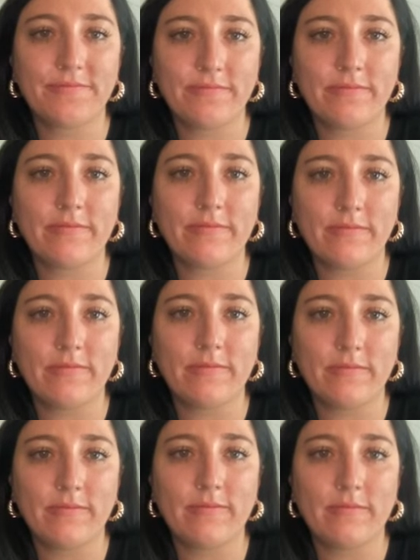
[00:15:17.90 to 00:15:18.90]

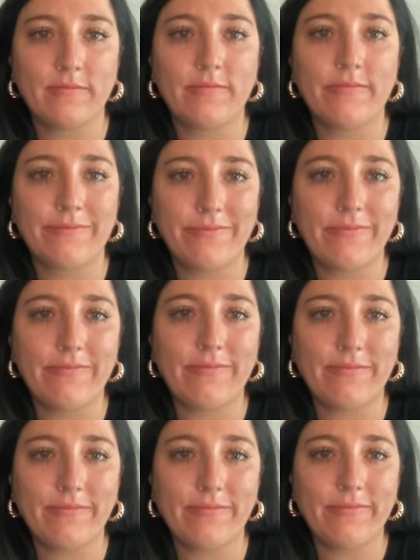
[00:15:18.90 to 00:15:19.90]

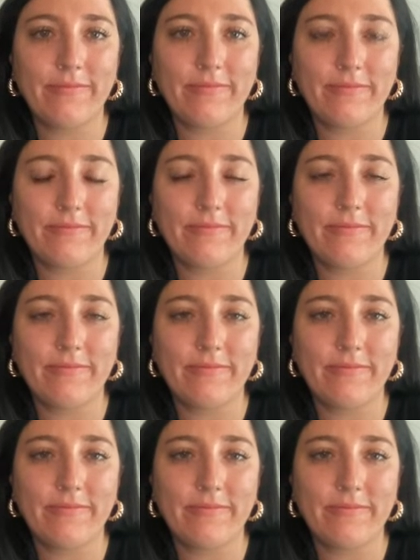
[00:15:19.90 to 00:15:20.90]

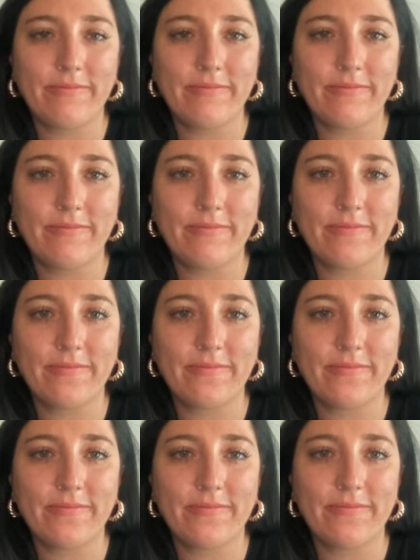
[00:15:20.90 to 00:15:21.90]

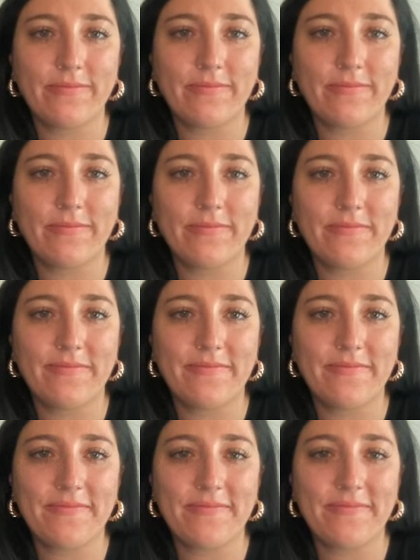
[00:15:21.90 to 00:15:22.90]

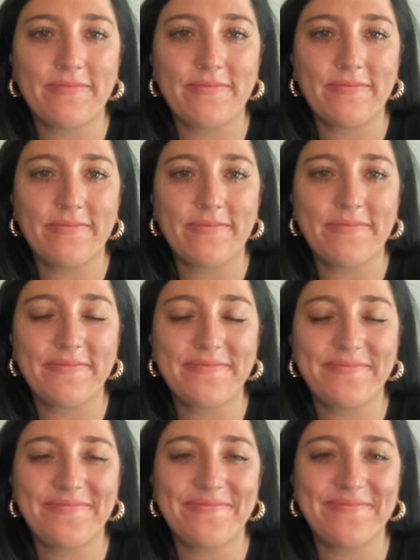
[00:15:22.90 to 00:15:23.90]

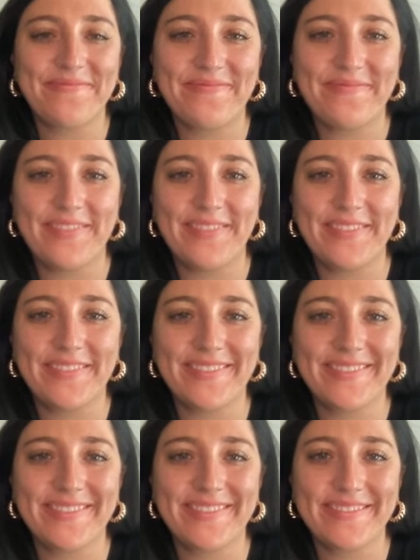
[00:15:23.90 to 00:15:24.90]

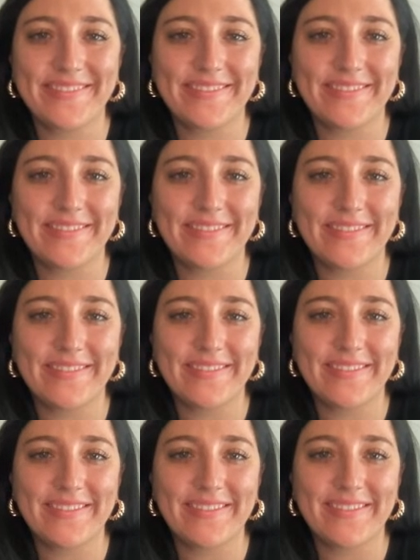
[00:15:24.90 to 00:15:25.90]
(silent)